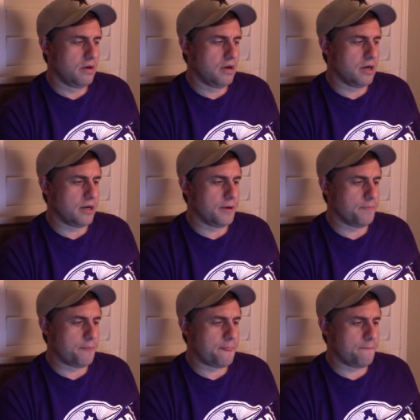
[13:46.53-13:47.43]
I
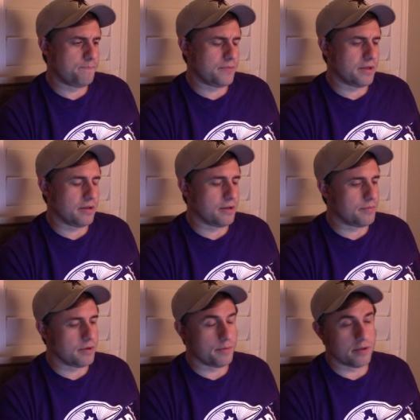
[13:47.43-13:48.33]

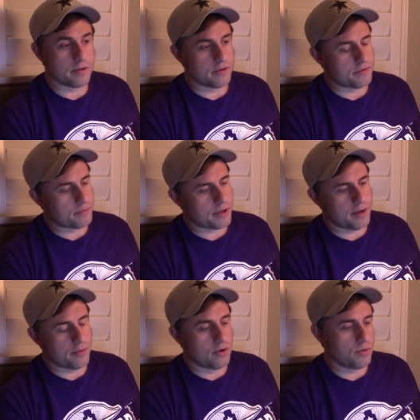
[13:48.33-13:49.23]
mean, listen,
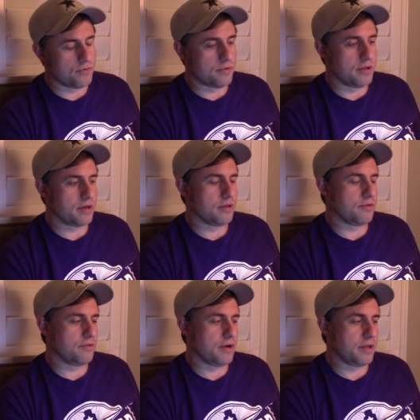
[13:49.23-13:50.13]
Pat Mahomes is
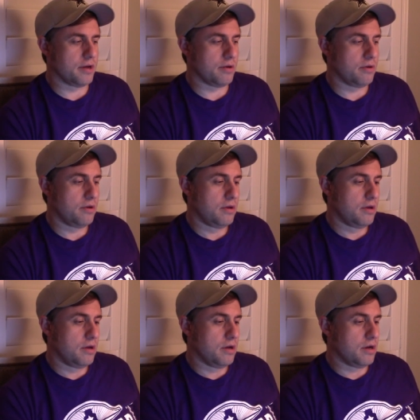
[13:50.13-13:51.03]
ridiculous right now.
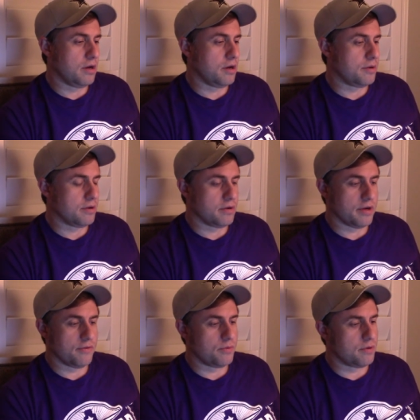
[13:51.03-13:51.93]
You know,
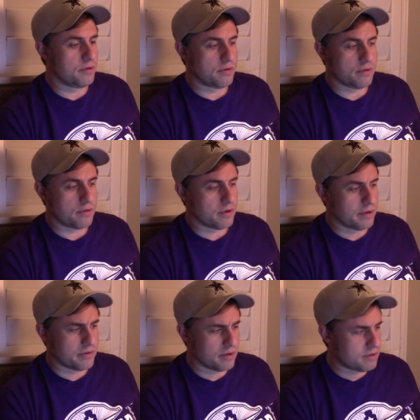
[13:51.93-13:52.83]
everyone,
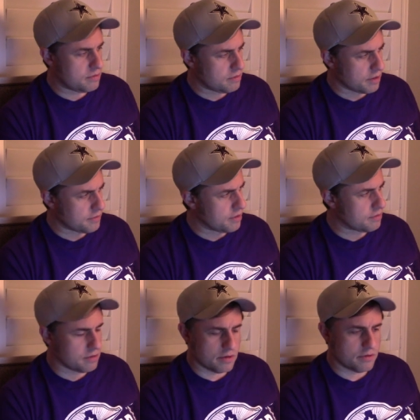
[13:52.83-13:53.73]
I think
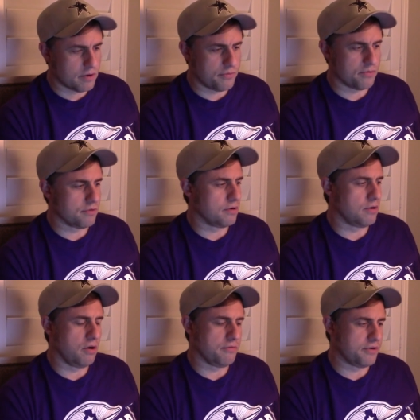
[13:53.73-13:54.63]
he's up for a
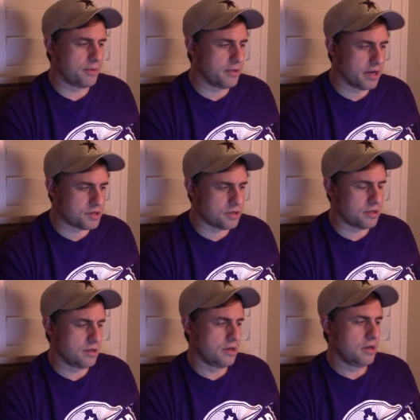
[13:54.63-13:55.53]
Hall-of-Fame
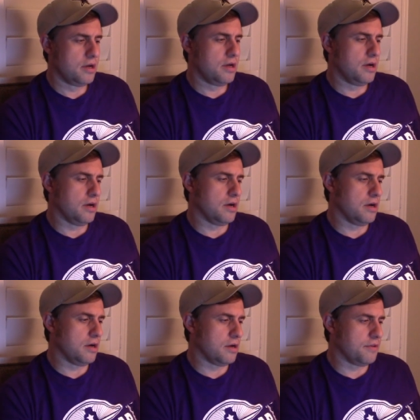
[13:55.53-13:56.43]
election
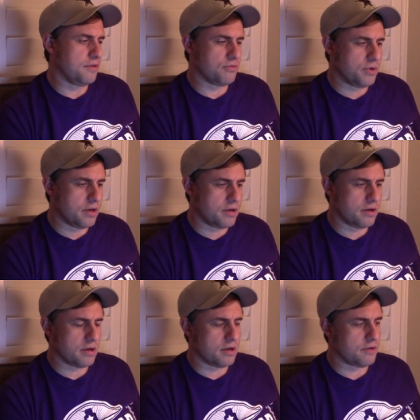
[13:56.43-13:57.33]
this
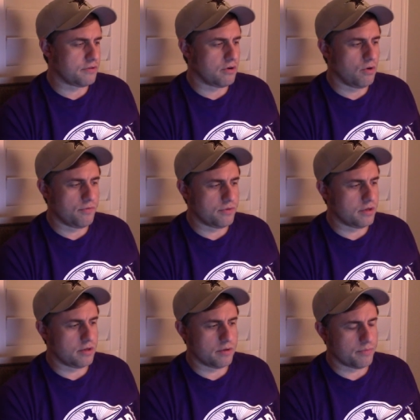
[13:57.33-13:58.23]
week. So
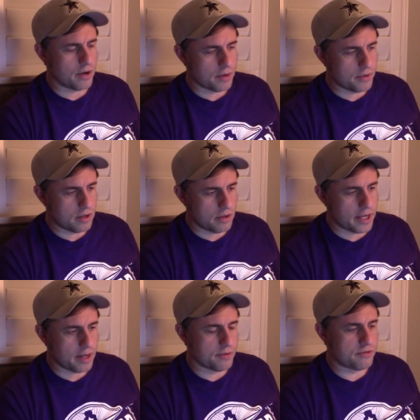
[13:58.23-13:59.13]
hopefully he'll probably be
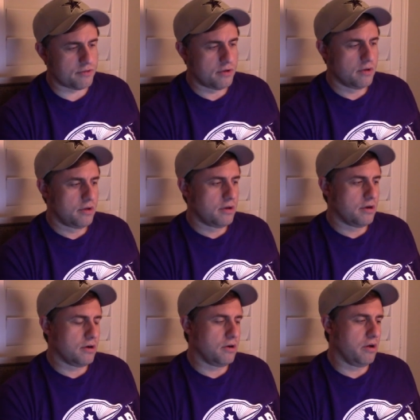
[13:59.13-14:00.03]
unanimous
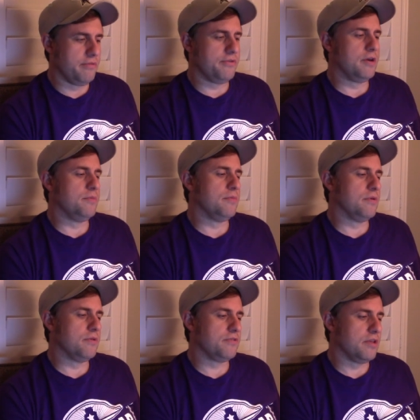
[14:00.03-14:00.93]

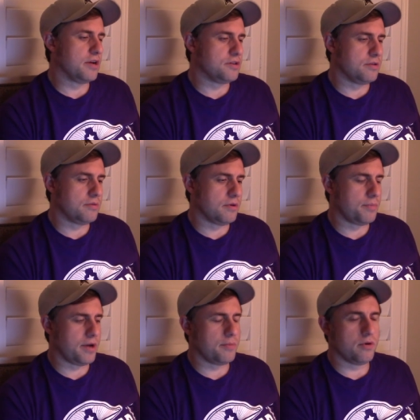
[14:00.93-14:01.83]
Hall-of-Fame selection of
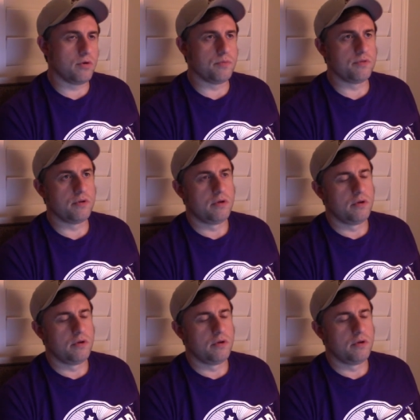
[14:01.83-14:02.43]
Pat Mahomes.